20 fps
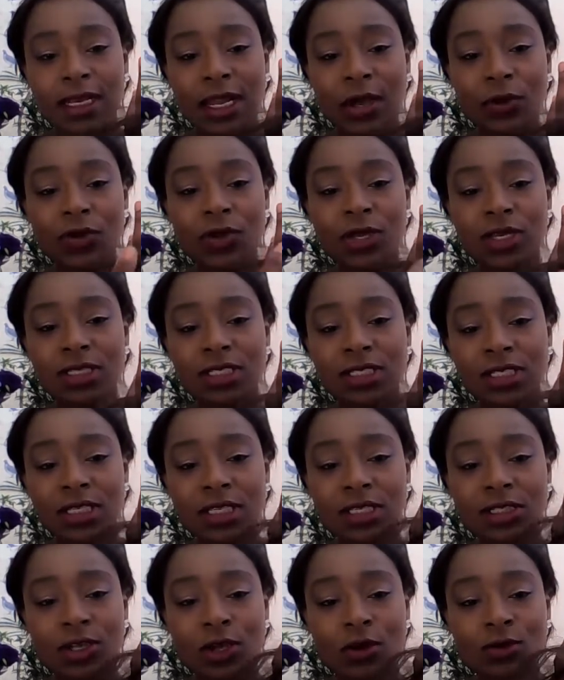Now you can see
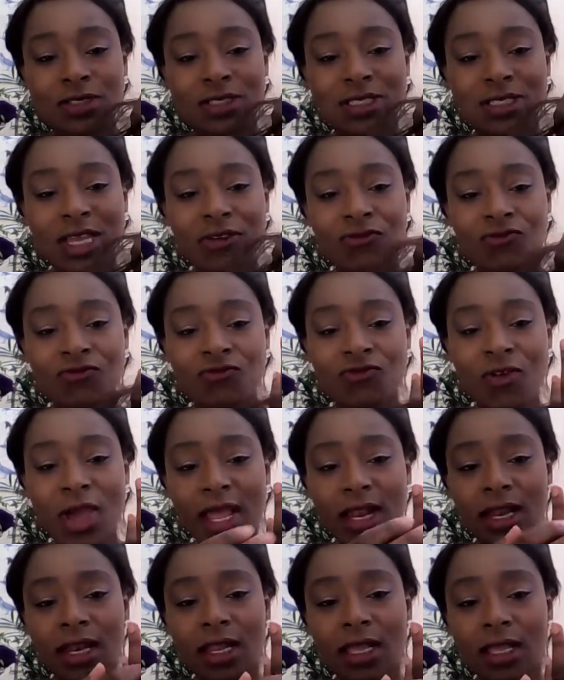this goes
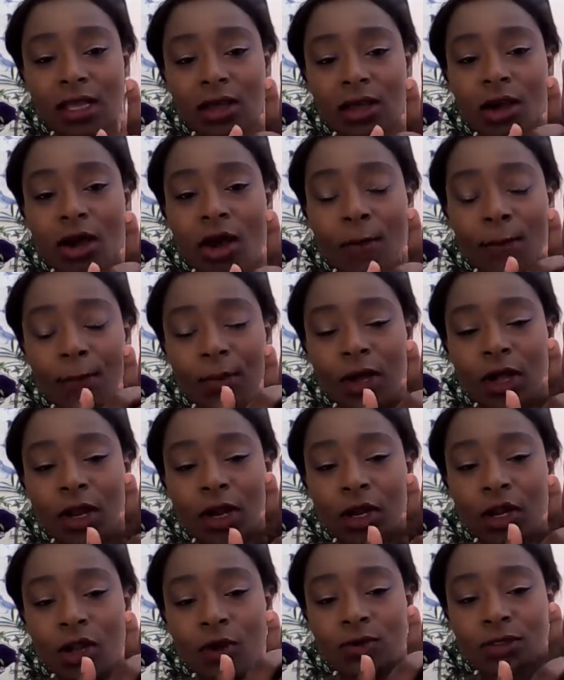directly up
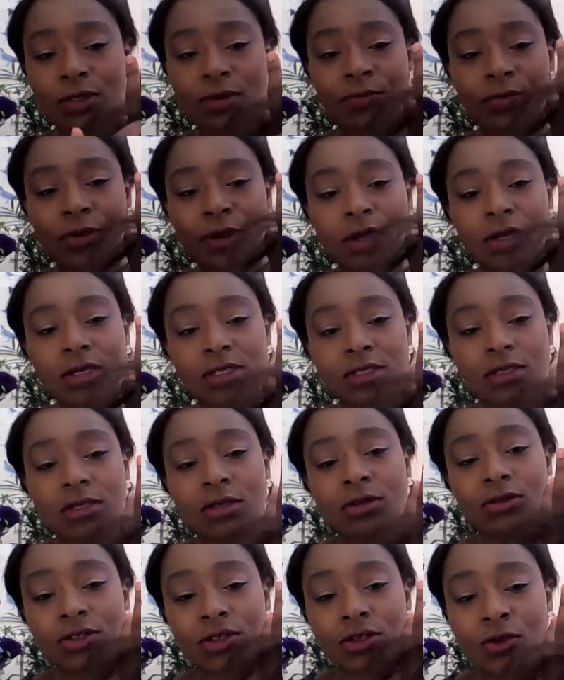close and
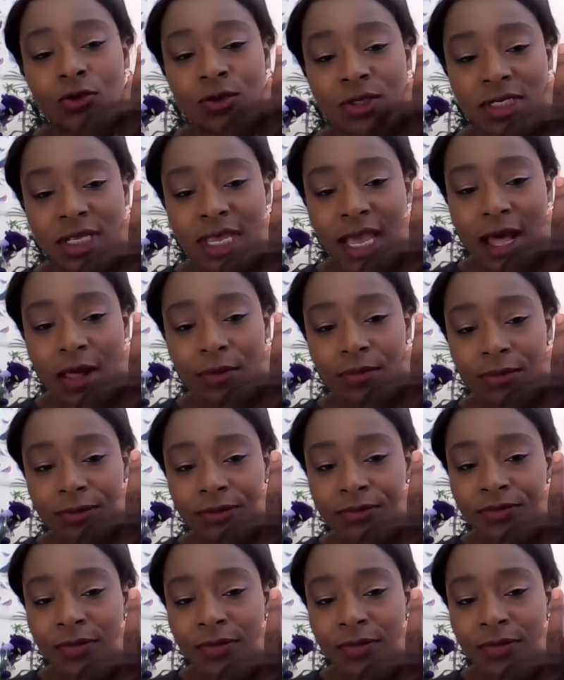personal to your scalp.